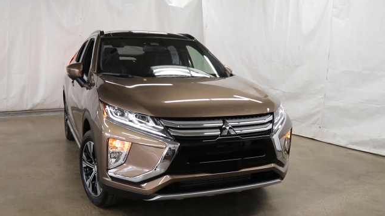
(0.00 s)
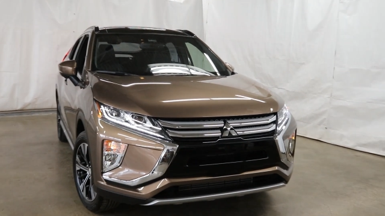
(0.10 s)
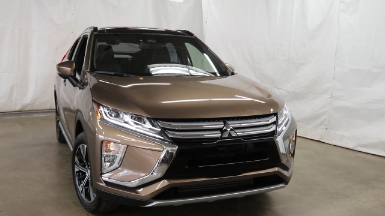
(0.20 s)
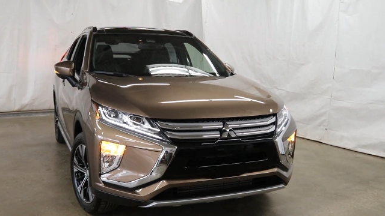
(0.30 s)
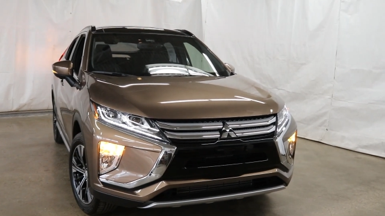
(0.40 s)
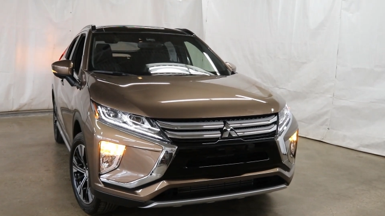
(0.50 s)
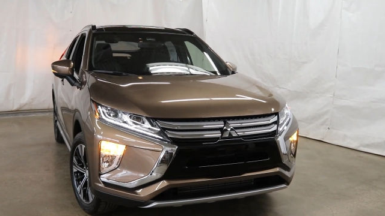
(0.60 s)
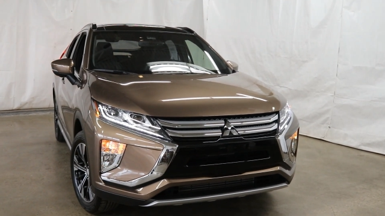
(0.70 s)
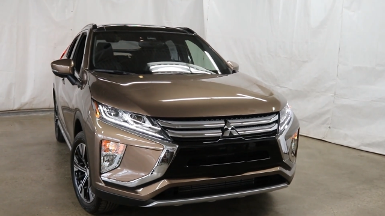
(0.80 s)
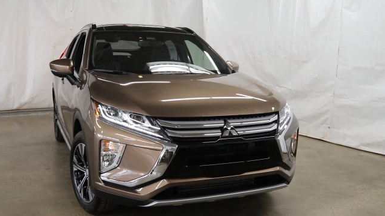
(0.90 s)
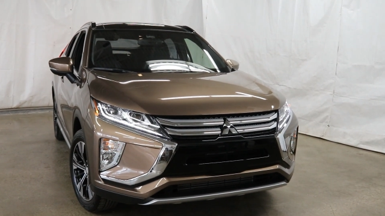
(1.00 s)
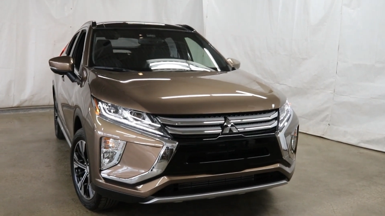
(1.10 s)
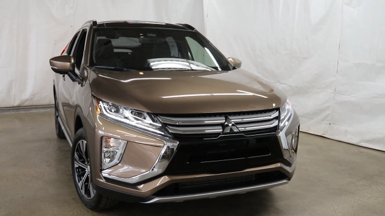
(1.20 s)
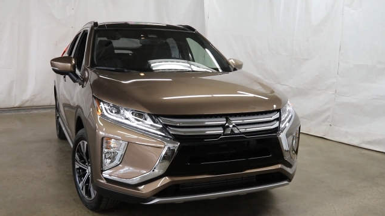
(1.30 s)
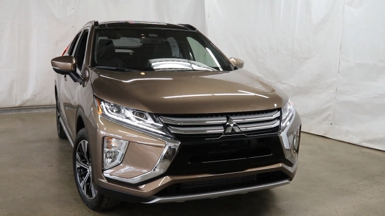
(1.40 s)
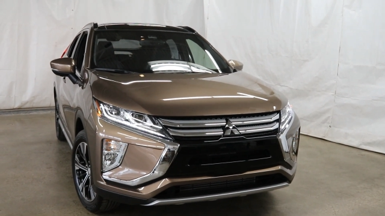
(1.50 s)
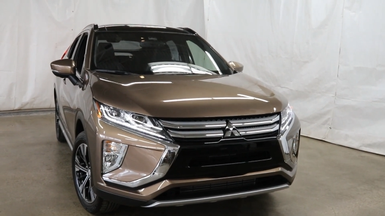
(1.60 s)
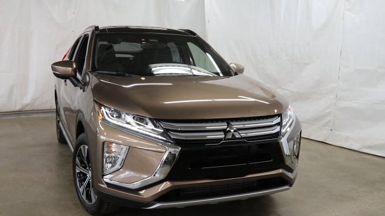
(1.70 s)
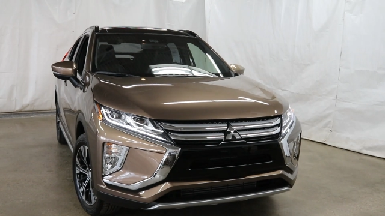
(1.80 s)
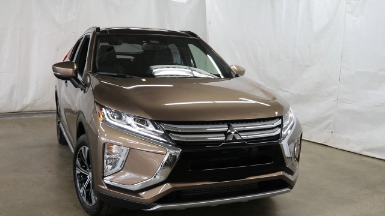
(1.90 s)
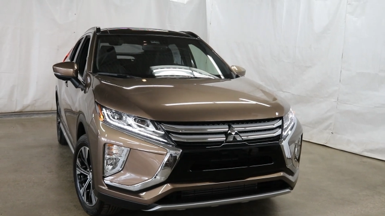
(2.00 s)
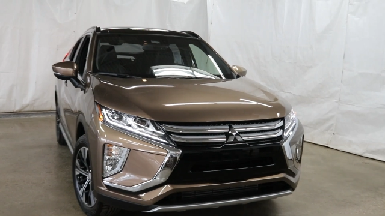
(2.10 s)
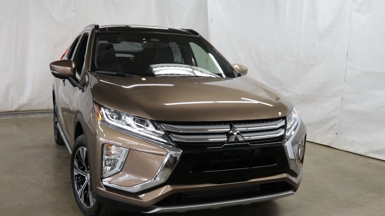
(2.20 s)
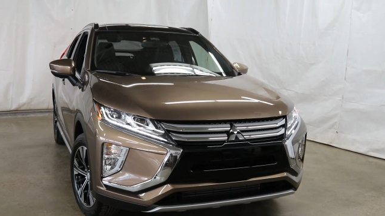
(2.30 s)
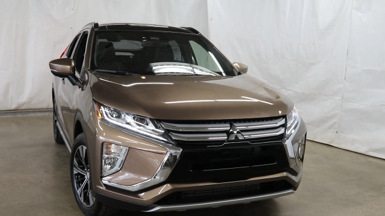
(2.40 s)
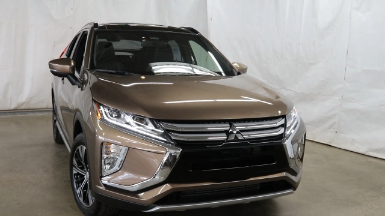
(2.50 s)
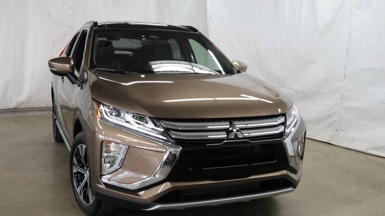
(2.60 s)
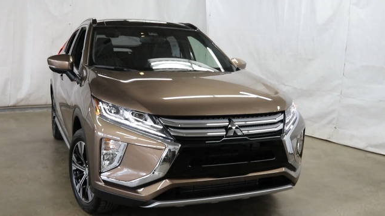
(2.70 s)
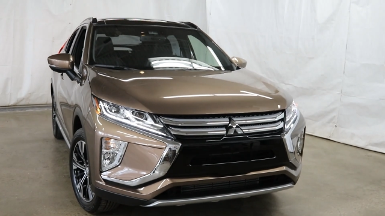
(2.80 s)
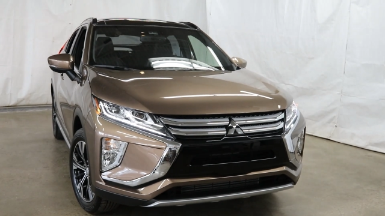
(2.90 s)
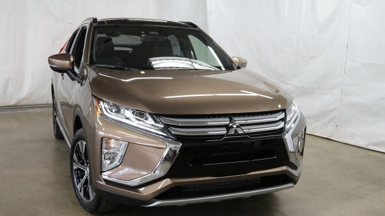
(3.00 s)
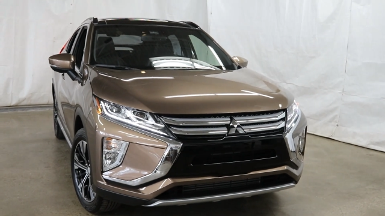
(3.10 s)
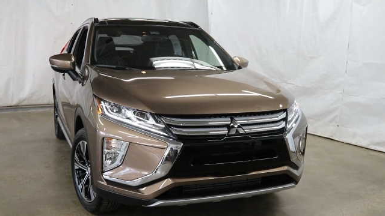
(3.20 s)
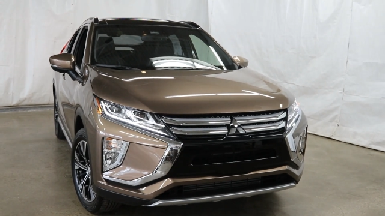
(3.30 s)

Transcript: [unreadable: no face in view]